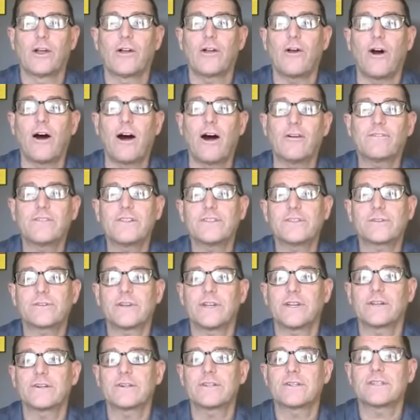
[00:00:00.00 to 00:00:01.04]
Coffee
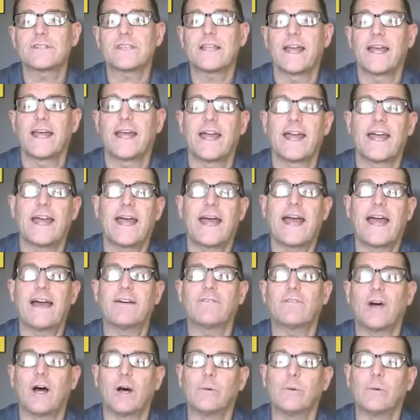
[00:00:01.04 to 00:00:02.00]
drinkers have